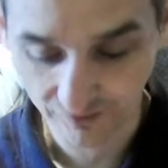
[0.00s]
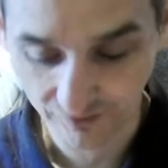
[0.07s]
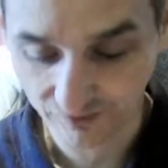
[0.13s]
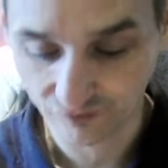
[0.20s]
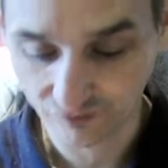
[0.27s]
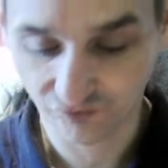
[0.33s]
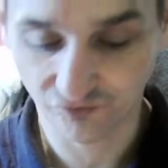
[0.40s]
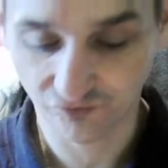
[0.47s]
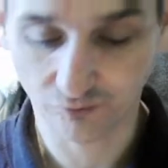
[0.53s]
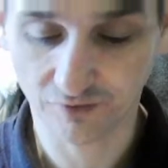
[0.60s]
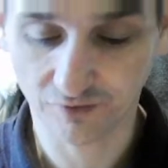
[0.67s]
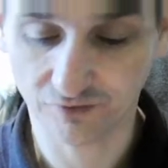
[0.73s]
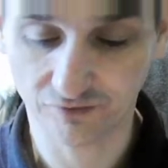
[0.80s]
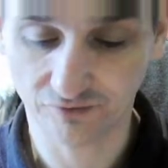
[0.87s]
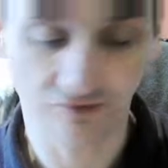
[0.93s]
use new
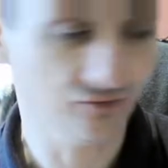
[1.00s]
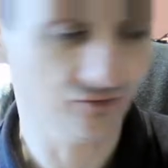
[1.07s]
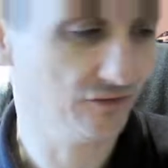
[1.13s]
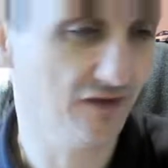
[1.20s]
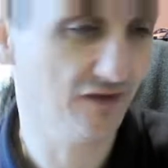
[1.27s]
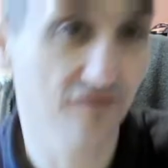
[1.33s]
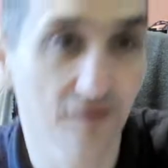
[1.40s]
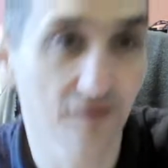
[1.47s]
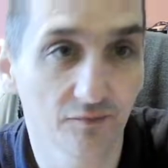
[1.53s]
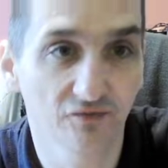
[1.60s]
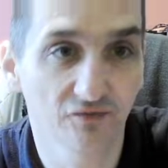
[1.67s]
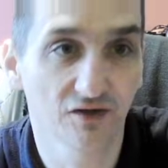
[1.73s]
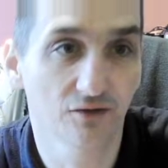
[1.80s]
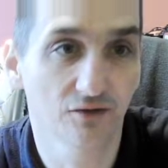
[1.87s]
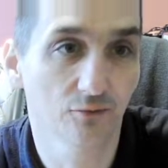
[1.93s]
one only to test them if
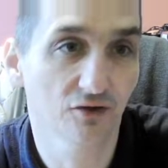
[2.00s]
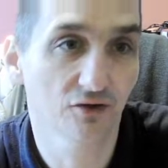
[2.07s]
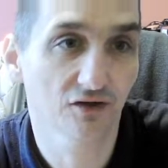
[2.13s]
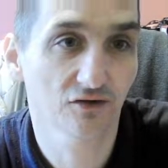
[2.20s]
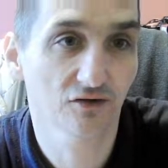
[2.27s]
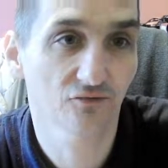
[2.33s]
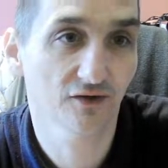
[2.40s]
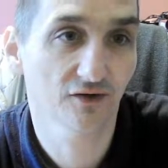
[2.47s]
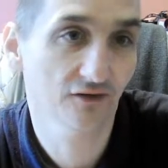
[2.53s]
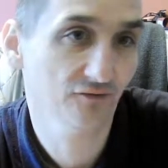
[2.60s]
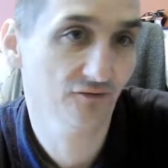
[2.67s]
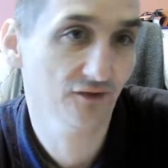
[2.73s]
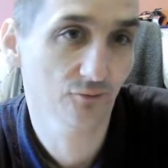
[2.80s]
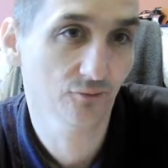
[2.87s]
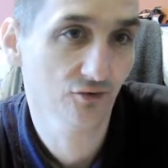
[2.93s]
they are working fine if
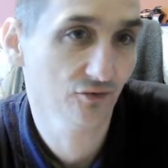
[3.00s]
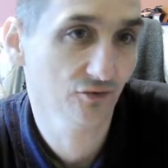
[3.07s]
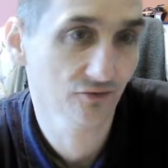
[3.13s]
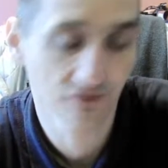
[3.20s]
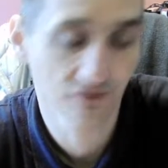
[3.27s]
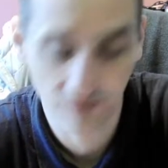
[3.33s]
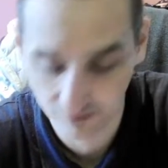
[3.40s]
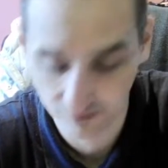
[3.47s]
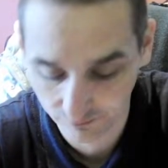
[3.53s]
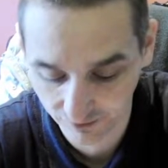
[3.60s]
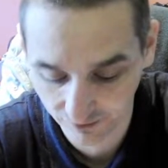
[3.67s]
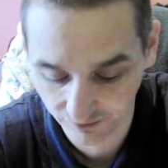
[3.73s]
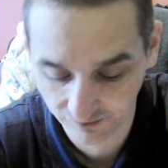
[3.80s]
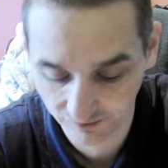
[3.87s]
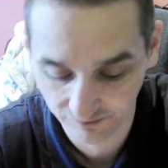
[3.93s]
i will know that they are
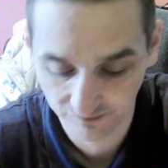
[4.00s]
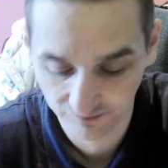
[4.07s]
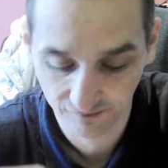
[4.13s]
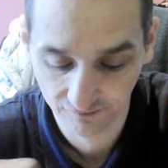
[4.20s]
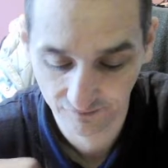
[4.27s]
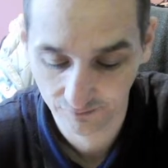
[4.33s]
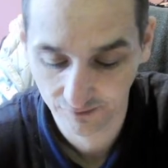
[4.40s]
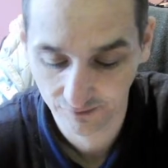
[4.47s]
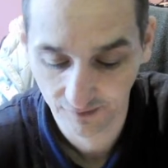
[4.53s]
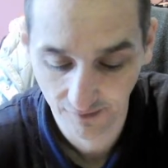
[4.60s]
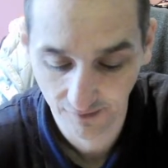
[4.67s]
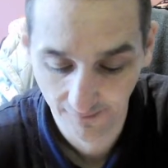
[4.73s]
working that's okay